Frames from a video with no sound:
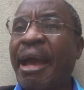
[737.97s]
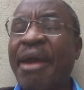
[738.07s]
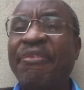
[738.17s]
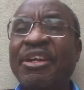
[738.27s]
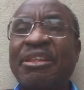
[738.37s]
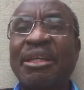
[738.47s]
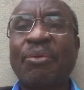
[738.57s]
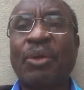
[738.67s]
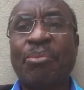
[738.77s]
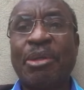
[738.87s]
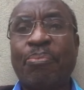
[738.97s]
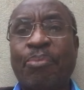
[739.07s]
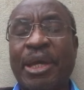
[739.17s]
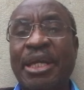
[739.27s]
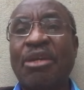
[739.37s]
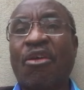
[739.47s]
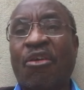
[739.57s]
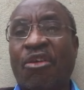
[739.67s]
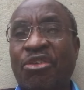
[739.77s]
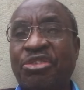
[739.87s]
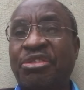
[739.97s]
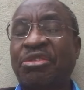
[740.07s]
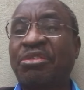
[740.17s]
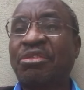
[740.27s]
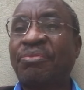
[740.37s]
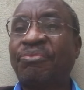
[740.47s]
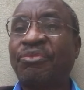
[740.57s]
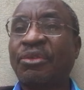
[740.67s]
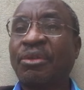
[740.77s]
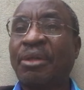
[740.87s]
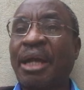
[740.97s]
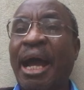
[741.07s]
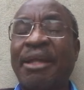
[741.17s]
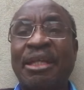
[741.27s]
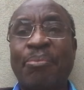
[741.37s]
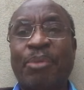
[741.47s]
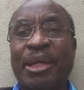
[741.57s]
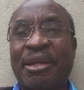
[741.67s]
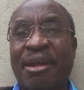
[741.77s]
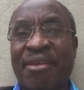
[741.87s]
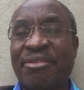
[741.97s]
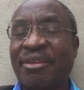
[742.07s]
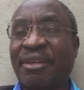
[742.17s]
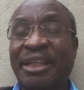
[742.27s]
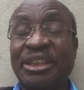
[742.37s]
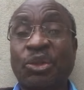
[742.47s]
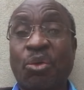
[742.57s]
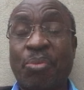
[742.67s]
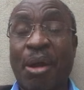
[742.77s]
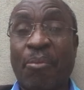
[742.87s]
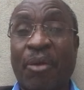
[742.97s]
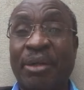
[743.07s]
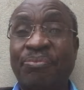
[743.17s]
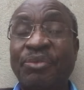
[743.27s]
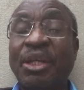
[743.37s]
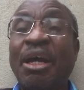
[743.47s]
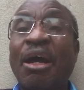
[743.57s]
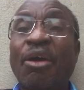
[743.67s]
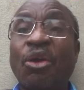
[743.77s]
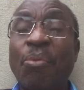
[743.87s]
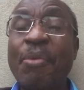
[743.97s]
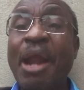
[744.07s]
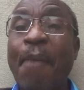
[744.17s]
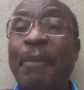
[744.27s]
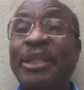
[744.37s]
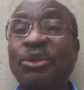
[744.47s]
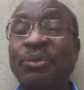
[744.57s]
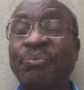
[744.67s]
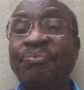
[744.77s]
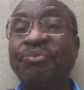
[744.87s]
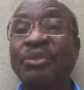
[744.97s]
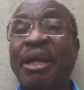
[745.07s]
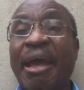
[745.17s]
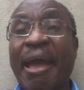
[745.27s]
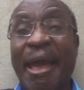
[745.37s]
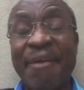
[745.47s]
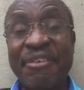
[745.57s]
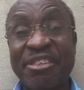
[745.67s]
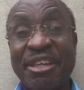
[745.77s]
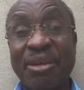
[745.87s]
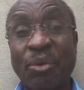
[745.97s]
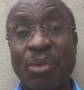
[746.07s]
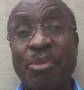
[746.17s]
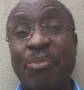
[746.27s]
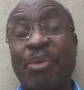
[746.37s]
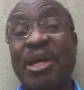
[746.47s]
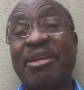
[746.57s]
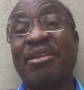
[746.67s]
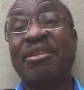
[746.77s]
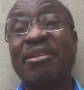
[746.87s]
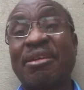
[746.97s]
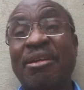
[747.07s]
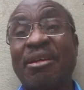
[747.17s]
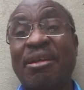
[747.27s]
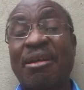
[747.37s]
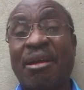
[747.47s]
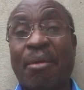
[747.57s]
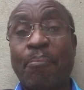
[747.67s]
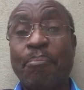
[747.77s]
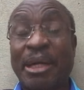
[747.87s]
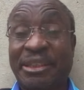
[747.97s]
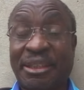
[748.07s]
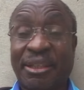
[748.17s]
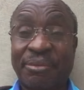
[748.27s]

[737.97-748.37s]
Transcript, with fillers: Everything will be paid off and they pay nothing. That is group number one. Group number two, everything will be paid, but